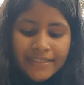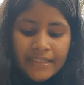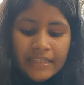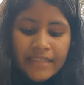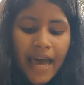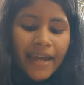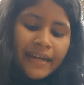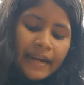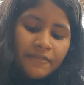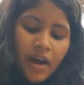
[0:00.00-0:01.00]
saline
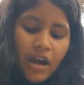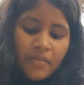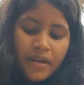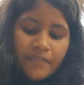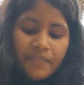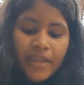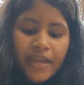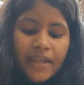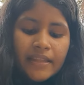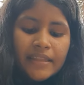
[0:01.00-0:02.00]
environment.
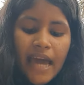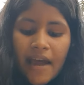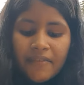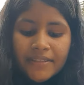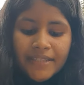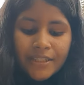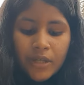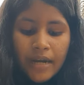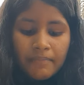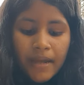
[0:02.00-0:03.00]
There is a
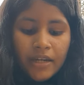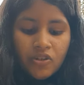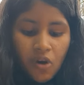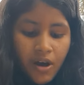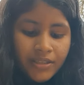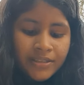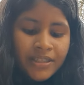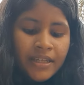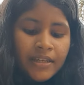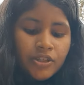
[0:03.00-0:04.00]

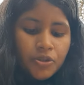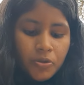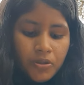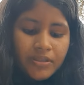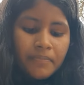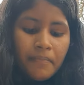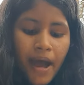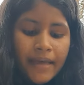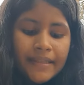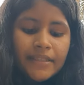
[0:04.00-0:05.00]
tremendous
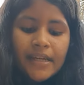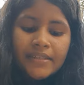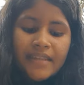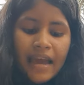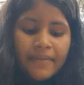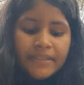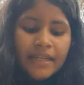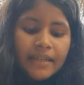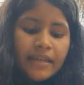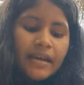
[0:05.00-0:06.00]
biological
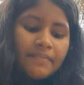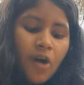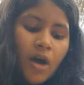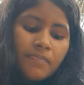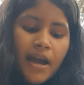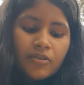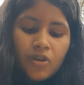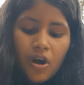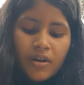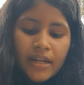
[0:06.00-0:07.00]
diversity among
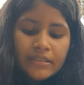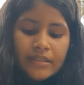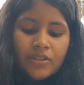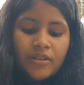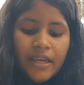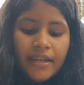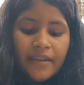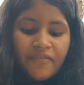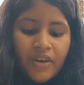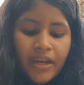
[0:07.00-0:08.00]
microorganisms, so they
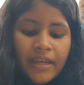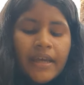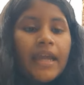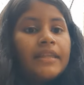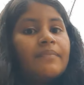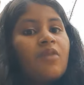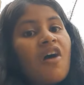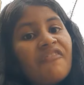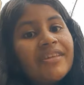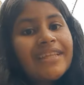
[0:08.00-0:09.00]
differ in the
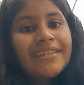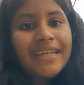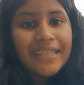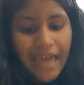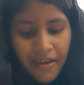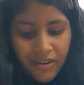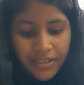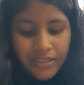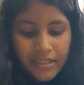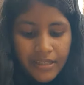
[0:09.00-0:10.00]
morphological
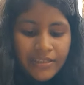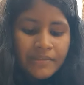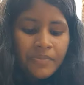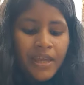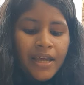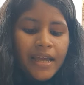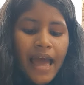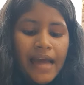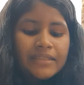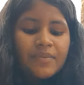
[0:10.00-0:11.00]
characters
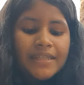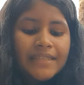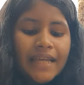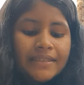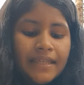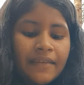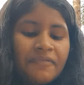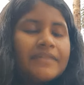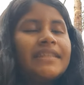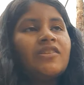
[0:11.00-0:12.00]
as well as
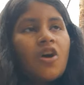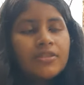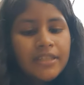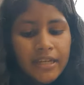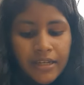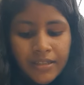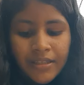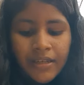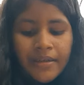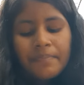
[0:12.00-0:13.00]
in physiological
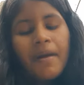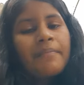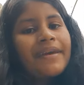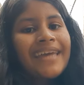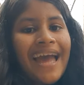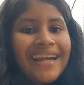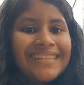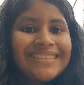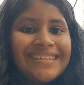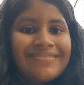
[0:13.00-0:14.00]

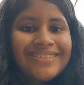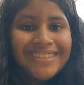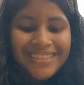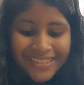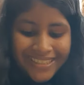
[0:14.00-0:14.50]
mechanisms.